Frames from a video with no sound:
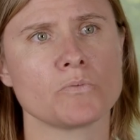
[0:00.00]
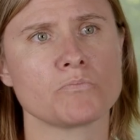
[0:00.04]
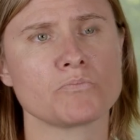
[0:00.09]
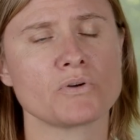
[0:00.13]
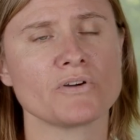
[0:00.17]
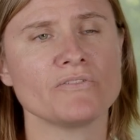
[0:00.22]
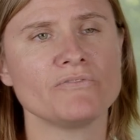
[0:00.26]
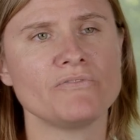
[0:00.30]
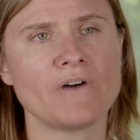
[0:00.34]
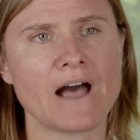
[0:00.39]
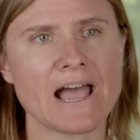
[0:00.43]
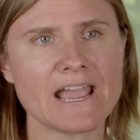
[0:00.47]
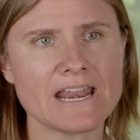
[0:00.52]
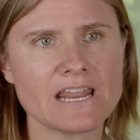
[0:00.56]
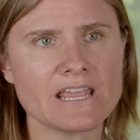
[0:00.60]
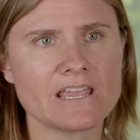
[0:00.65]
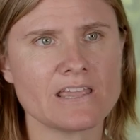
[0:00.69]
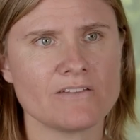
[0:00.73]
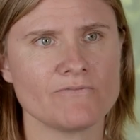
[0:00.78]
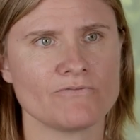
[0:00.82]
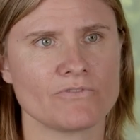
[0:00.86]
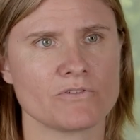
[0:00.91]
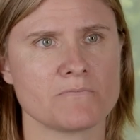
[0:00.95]

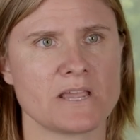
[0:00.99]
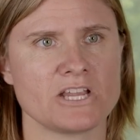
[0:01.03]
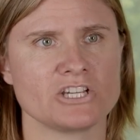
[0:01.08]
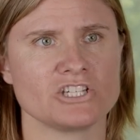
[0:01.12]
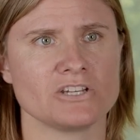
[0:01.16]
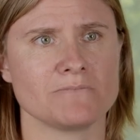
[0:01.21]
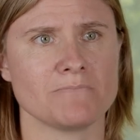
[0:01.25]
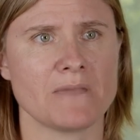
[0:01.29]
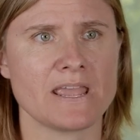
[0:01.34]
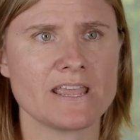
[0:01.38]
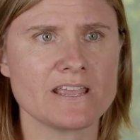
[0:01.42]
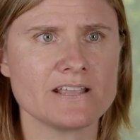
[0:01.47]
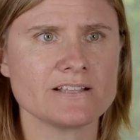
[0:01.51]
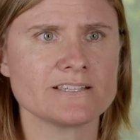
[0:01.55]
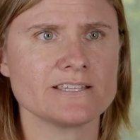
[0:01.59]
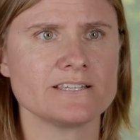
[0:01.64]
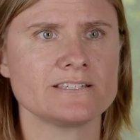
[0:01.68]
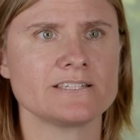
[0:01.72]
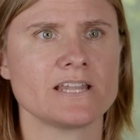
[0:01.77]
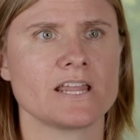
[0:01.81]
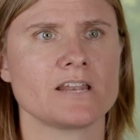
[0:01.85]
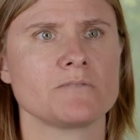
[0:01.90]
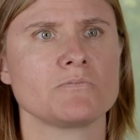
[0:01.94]
providing information, making
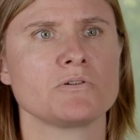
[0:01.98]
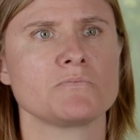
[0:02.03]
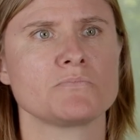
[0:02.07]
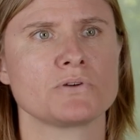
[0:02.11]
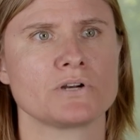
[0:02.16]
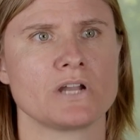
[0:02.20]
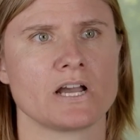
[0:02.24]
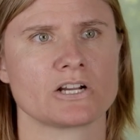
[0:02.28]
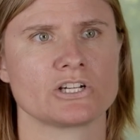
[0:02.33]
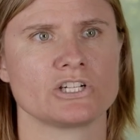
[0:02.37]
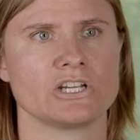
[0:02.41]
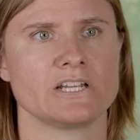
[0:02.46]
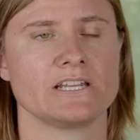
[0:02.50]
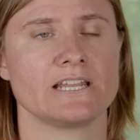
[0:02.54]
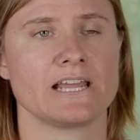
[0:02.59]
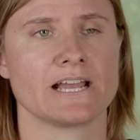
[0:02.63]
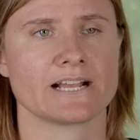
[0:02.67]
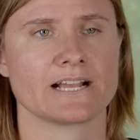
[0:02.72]
sustainable production